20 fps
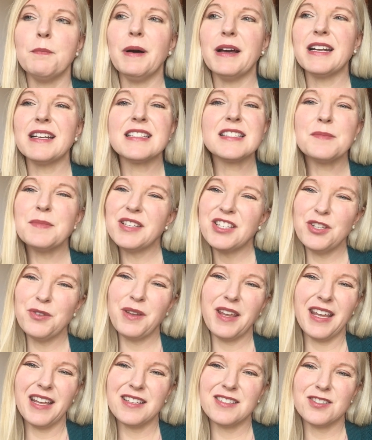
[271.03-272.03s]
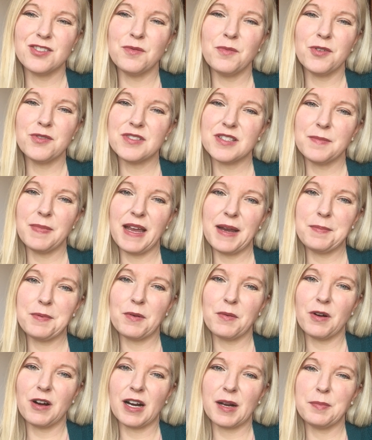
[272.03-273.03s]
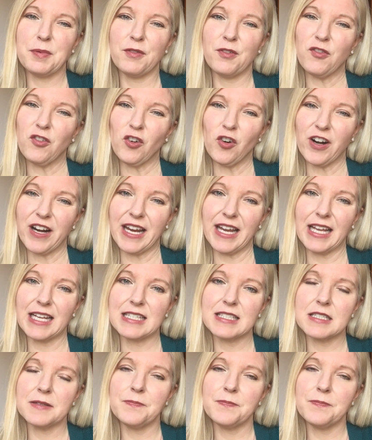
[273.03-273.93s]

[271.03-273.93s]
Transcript: but it doesn't mean you can't do most of the paperwork beforehand.